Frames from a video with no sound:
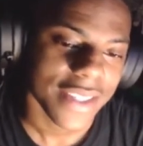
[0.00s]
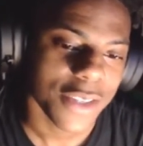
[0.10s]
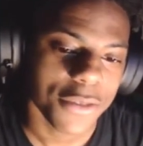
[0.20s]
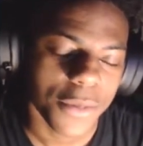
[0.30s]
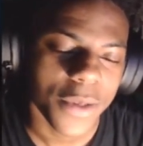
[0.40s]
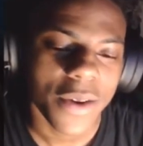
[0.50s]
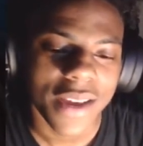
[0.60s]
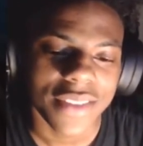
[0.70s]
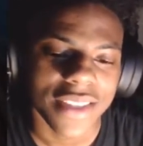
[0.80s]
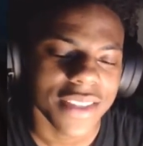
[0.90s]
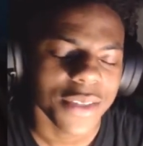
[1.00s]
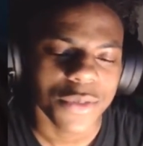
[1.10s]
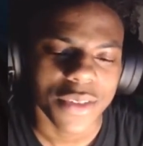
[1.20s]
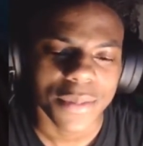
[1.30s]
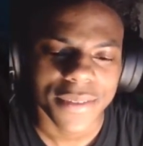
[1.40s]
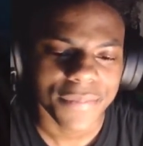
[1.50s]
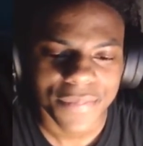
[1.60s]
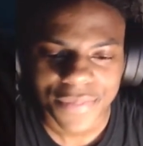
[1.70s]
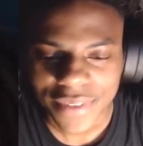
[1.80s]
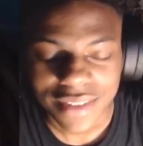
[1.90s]
You feel me? You don't have to. You feel me?
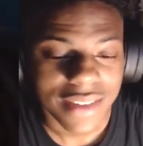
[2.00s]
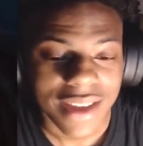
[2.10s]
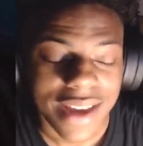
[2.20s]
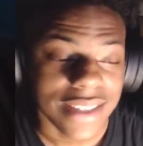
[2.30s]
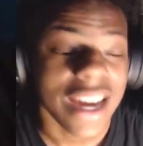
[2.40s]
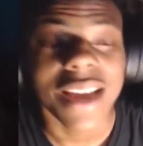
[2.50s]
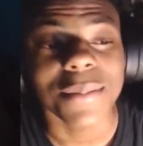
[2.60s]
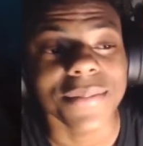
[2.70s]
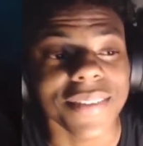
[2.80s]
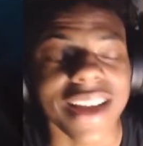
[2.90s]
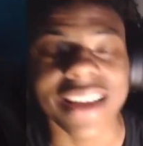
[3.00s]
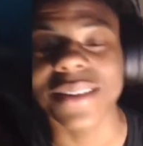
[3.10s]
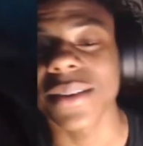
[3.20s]
I can. I'm. I am.